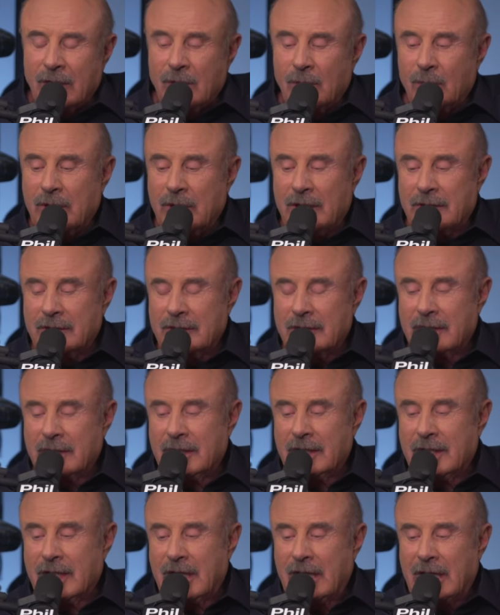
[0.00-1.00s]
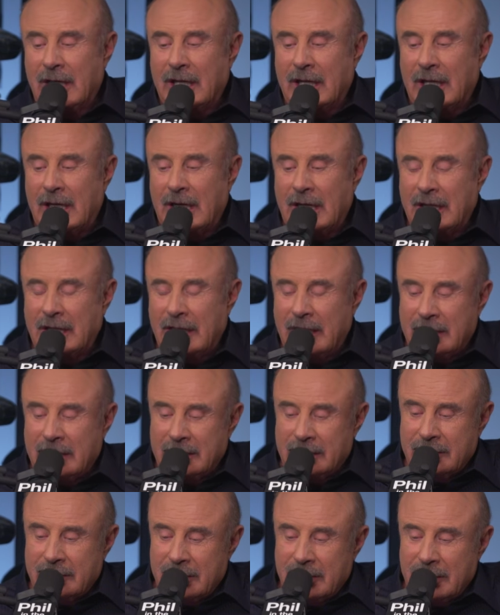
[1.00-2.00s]
Well, I,
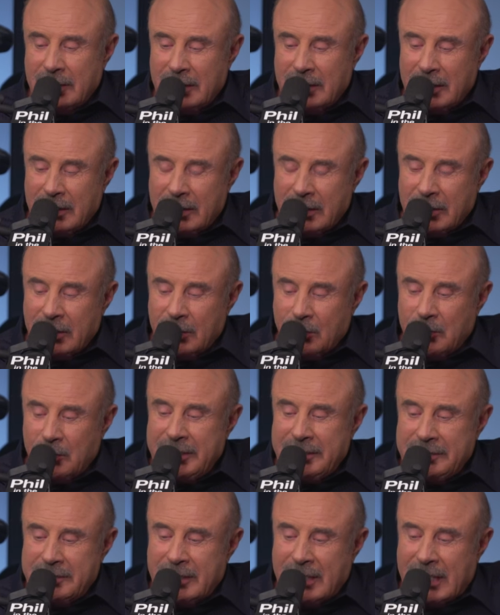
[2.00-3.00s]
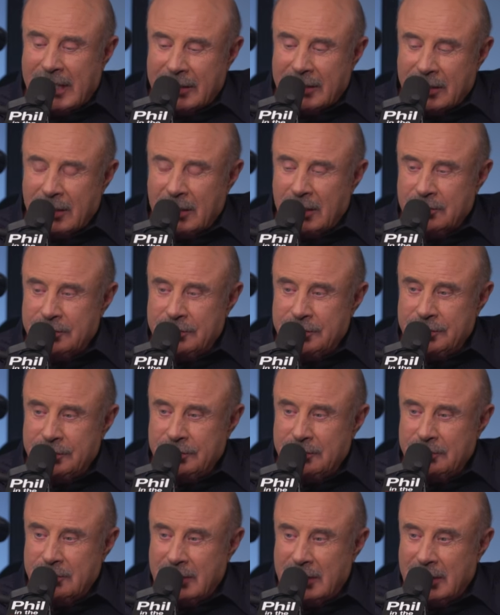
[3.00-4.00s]
and the reason I called
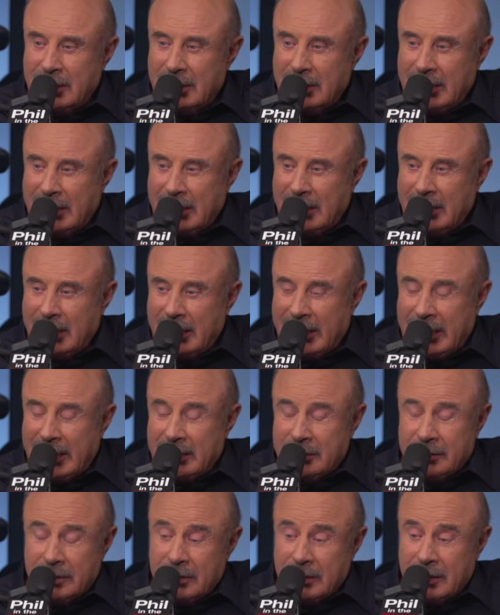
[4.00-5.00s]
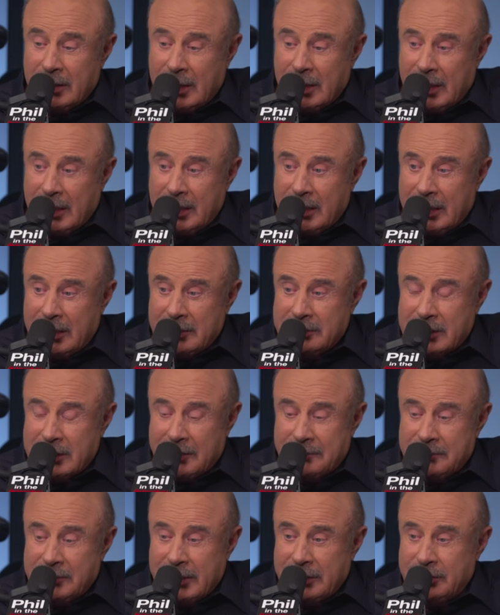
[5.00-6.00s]
you, and as
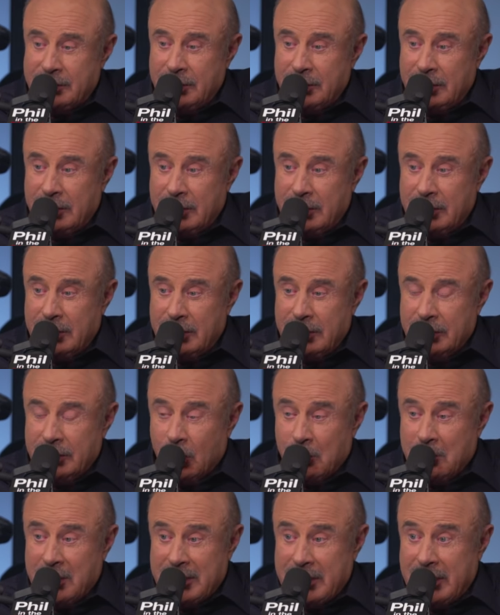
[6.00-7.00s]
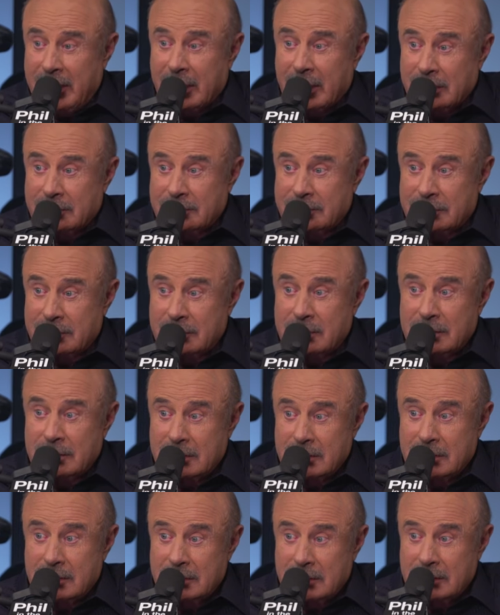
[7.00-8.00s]
I've said to you, nobody else.
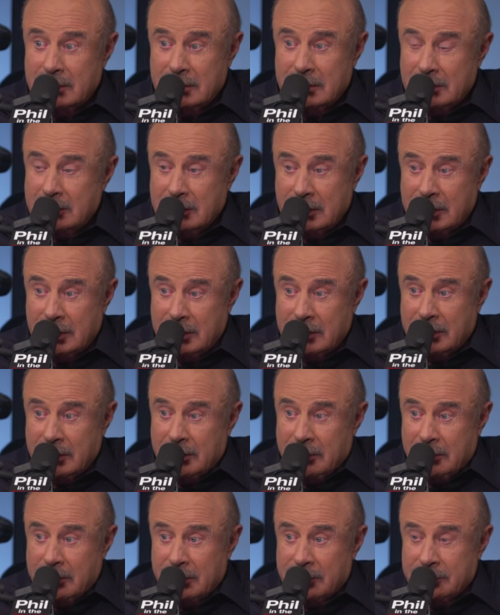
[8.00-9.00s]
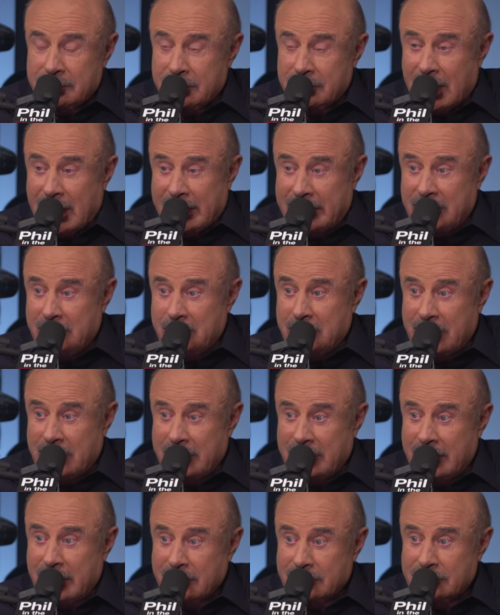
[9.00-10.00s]
There, there's not
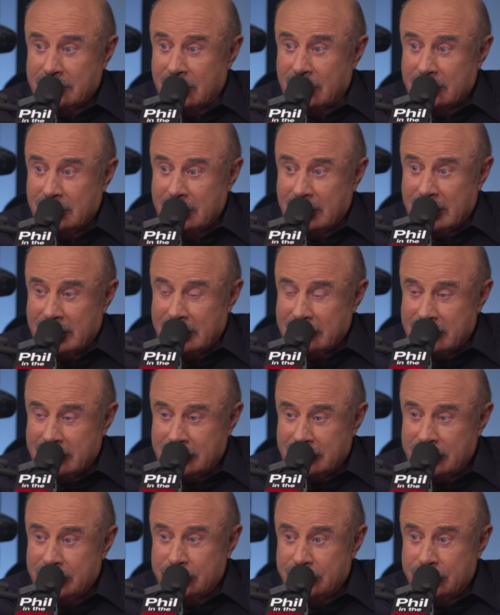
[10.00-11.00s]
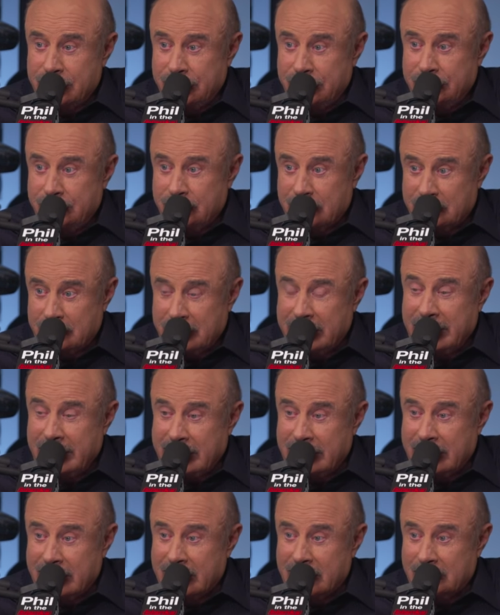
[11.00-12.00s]
anybody else on the list. It's just you and
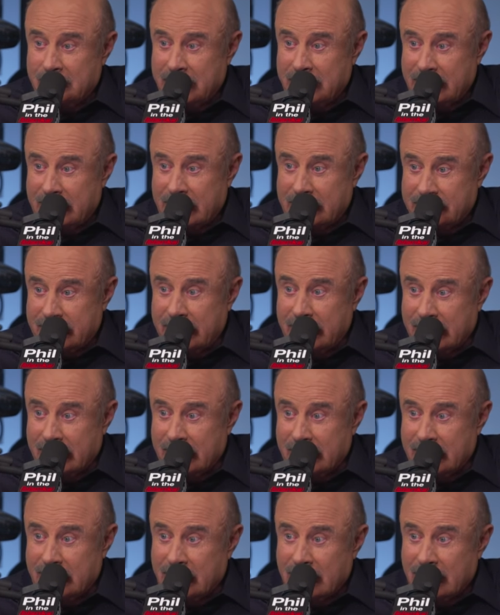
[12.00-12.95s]
me. I mean, that's it.